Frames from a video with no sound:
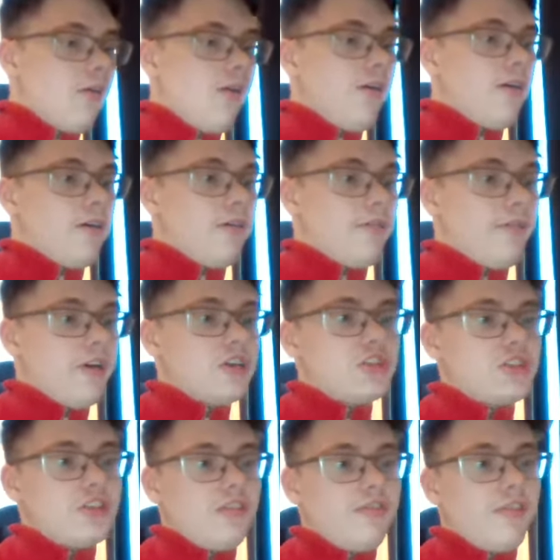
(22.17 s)

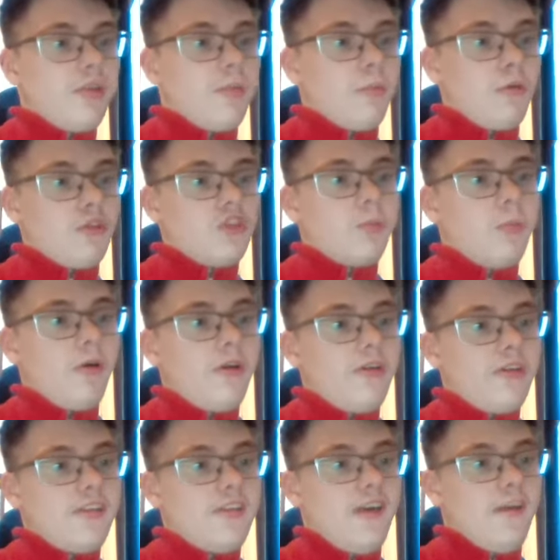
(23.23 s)
Russia for the most
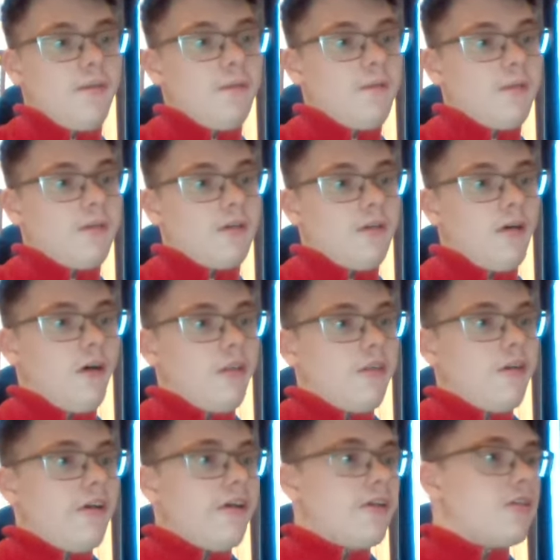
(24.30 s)
part, and the
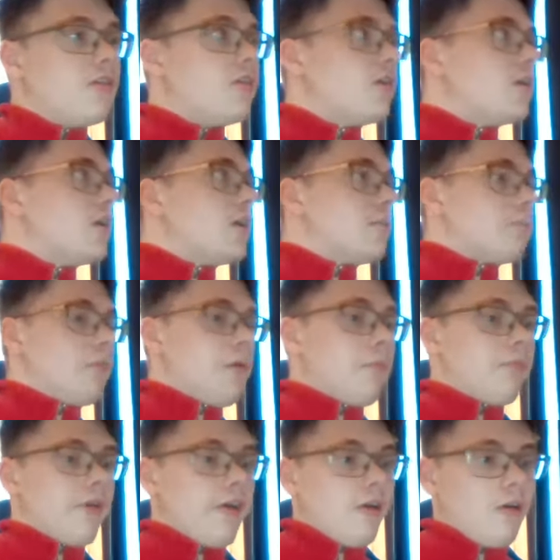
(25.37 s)
other
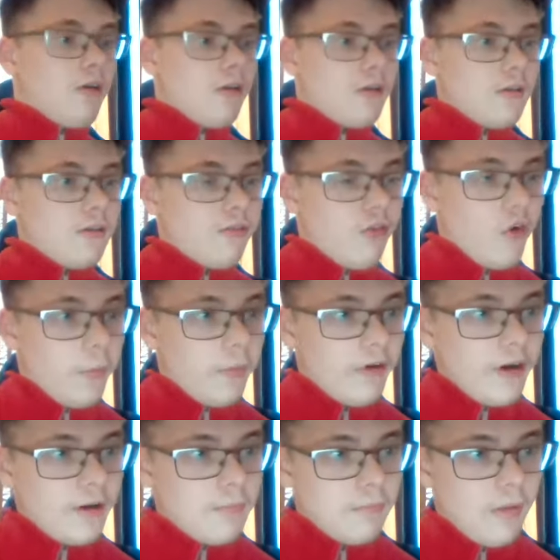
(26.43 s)

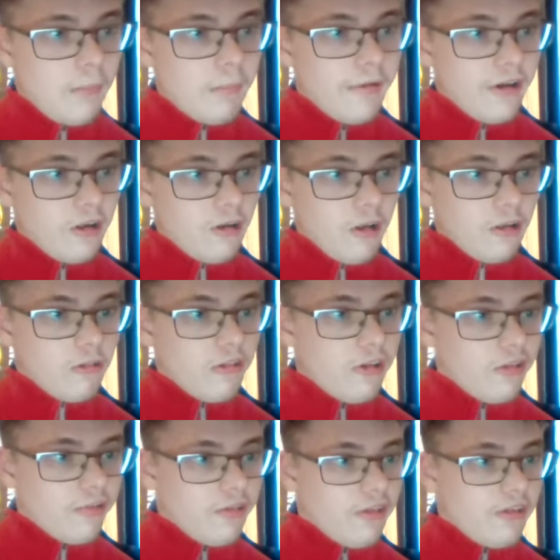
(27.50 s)
former member
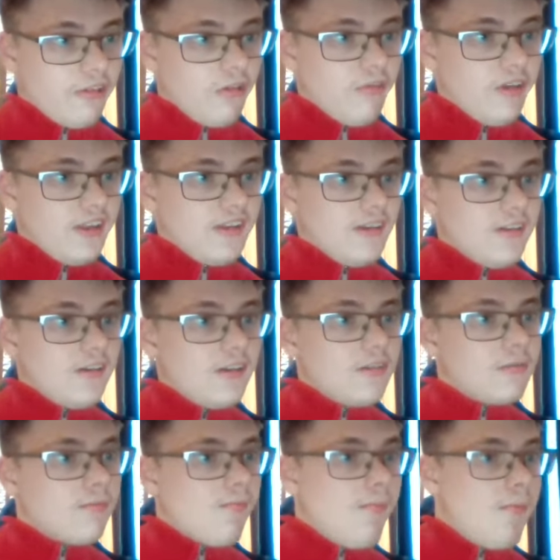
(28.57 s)
countries of the Soviet
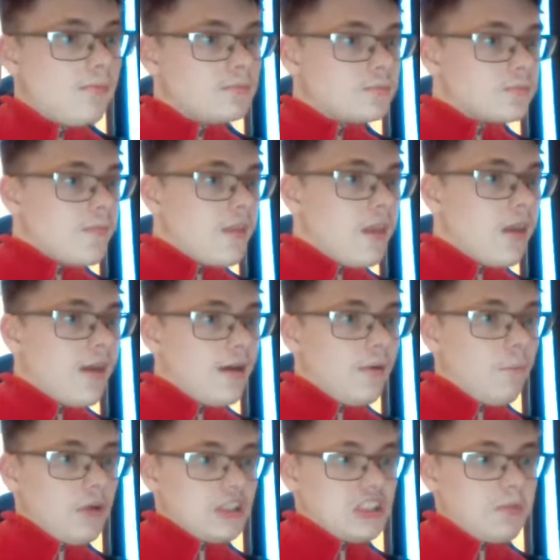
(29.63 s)
Union.
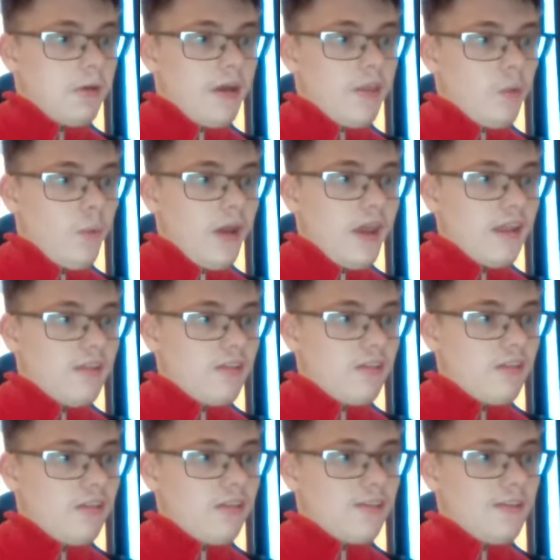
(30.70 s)
Which, by the way,
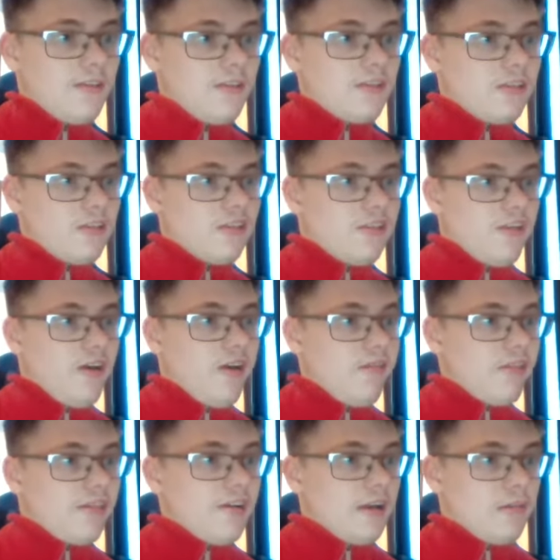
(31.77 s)
it's used to
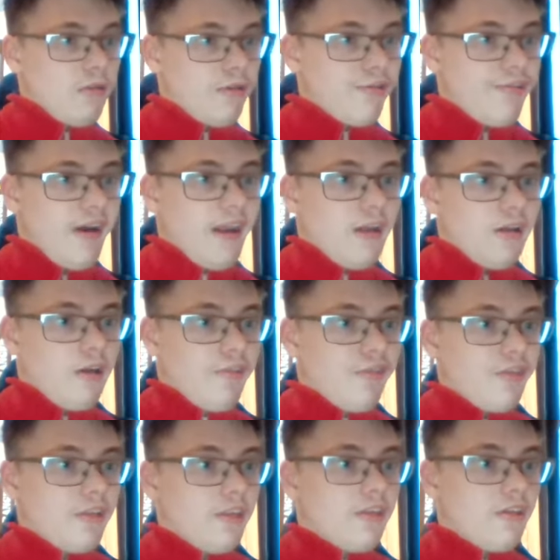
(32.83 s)
serve as a lingua franca
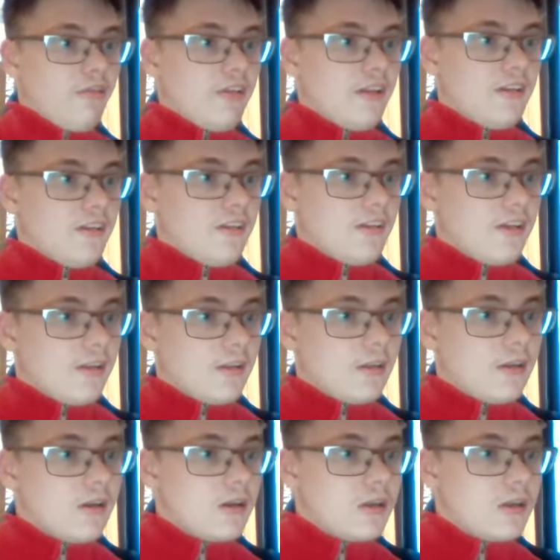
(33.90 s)
for the Soviet Union.